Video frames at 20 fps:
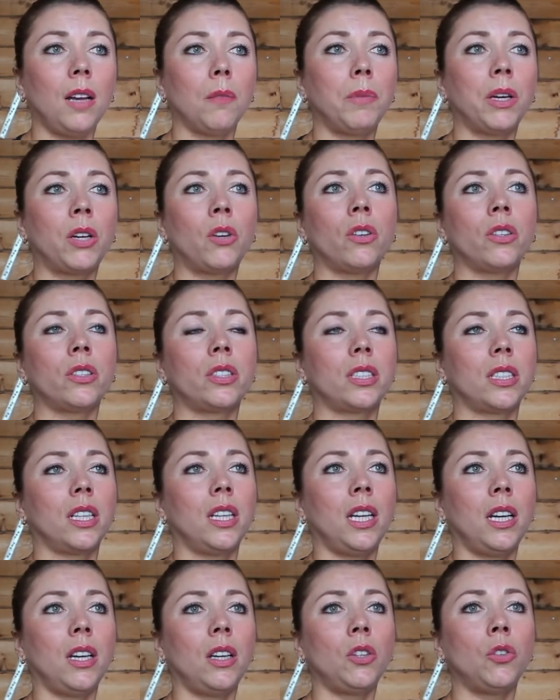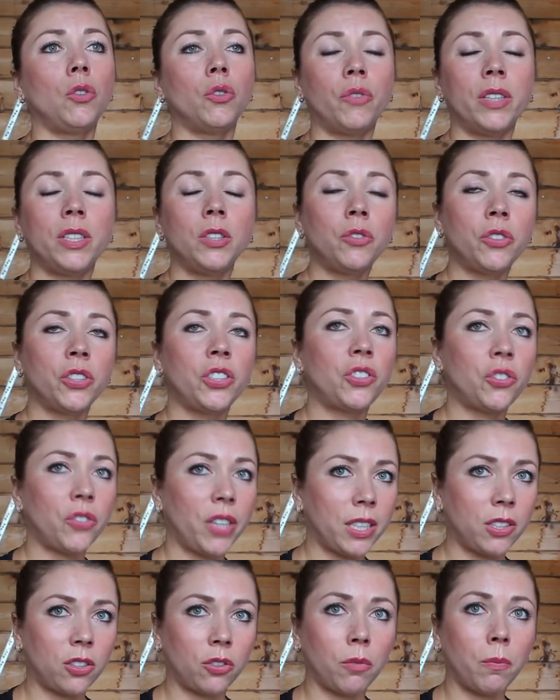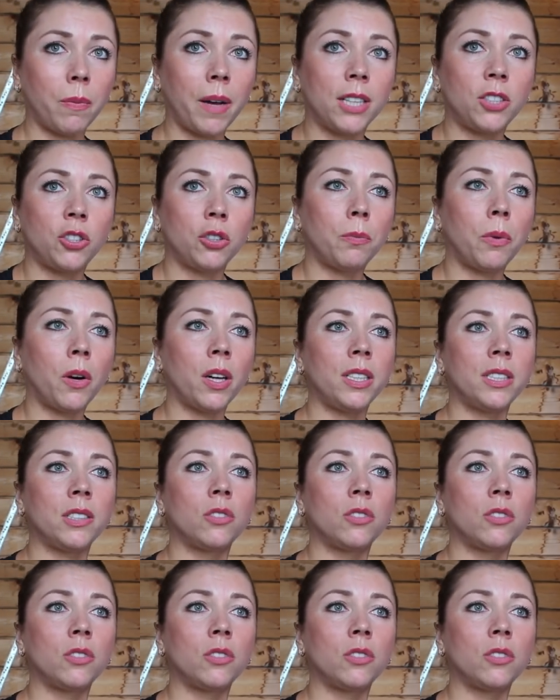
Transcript: because when you restrict so much, your body